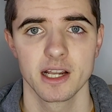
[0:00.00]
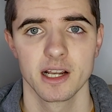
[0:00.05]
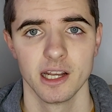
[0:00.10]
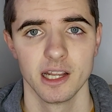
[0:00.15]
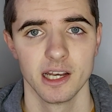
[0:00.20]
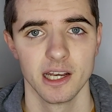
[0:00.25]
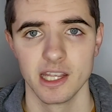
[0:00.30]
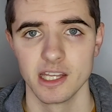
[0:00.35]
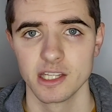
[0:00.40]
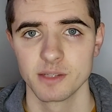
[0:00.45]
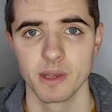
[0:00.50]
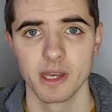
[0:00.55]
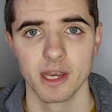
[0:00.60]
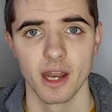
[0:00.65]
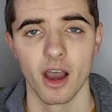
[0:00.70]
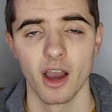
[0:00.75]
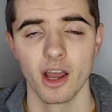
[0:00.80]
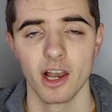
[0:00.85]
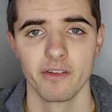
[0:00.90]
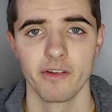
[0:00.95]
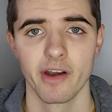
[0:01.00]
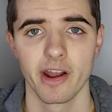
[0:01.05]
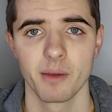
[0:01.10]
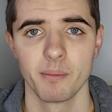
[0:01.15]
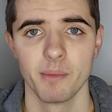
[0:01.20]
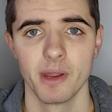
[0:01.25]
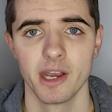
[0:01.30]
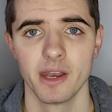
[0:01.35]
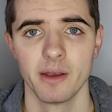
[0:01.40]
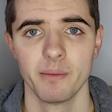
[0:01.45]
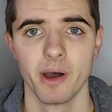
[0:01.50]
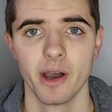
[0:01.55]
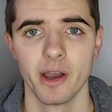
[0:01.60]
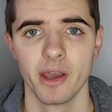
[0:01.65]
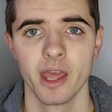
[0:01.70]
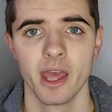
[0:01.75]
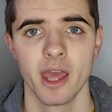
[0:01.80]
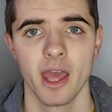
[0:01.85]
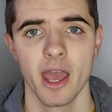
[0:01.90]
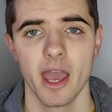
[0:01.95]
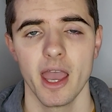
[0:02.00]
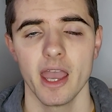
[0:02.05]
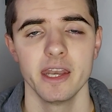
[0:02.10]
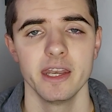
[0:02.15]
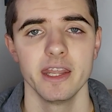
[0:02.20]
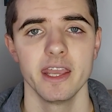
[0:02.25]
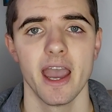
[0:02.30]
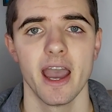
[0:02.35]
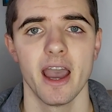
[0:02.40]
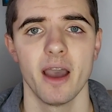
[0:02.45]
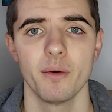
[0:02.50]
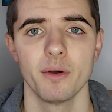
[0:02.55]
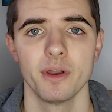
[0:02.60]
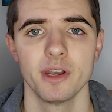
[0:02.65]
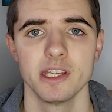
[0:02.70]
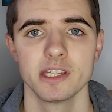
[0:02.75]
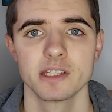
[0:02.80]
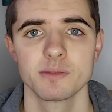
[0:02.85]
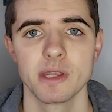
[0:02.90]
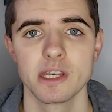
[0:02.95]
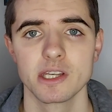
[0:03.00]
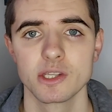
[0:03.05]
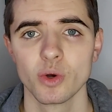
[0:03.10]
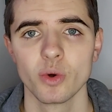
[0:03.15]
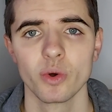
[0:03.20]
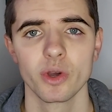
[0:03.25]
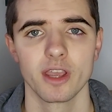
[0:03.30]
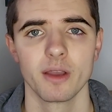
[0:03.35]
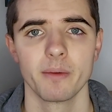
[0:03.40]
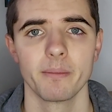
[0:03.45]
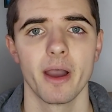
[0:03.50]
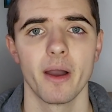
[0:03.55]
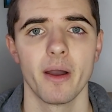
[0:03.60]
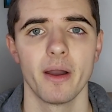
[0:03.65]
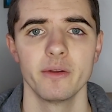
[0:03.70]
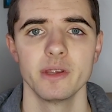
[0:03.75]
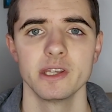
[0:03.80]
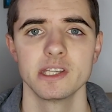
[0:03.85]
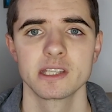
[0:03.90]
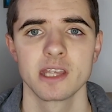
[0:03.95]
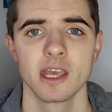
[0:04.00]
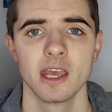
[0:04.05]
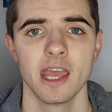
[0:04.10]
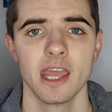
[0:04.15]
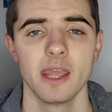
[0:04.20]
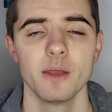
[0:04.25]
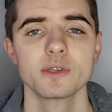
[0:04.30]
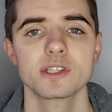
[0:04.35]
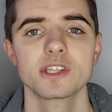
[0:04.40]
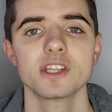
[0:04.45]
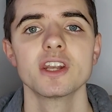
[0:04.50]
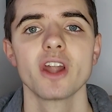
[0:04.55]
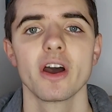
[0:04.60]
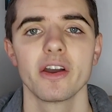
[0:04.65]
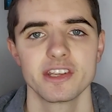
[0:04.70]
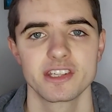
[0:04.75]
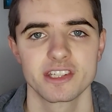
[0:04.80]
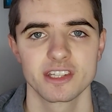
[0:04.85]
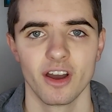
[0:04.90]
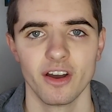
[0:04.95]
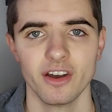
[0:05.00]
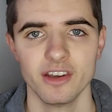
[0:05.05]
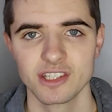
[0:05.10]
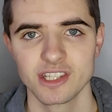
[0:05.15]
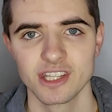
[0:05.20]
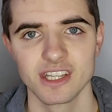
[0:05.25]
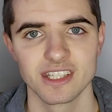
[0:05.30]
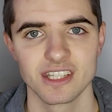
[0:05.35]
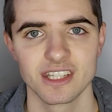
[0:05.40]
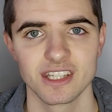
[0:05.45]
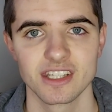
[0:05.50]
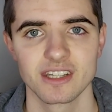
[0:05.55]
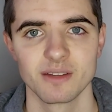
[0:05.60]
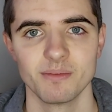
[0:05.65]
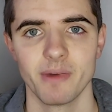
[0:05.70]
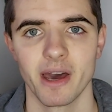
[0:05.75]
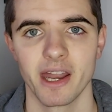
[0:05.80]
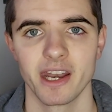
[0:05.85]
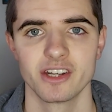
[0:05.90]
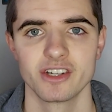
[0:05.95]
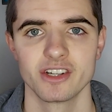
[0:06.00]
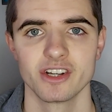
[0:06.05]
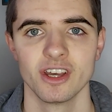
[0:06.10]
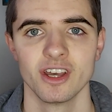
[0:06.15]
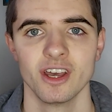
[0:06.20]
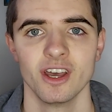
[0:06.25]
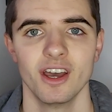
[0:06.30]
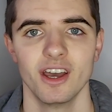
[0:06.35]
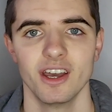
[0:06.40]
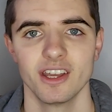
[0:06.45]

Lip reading: Clearly, he's been highly recommended by Eddie Howe, and he's been talking about how he was the nice guy as the assistant manager.